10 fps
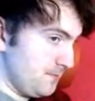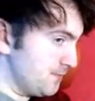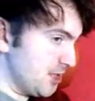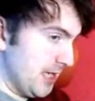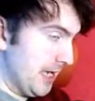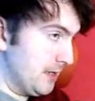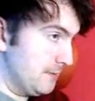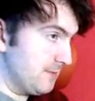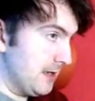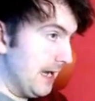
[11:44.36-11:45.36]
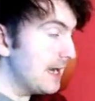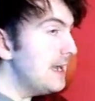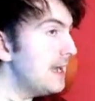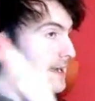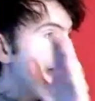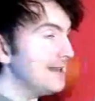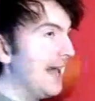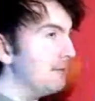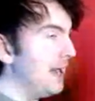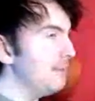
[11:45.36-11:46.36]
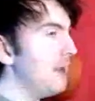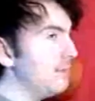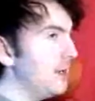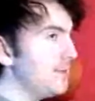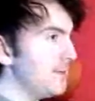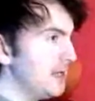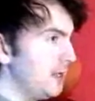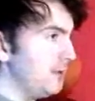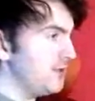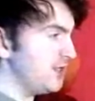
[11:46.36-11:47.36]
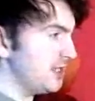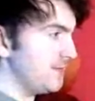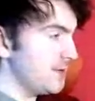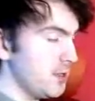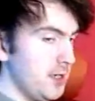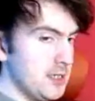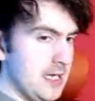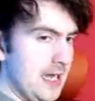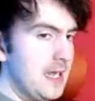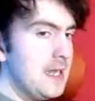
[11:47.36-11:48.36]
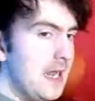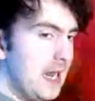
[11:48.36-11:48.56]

showing how the movies work. Now that might work well with Hollywood Studios in Florida.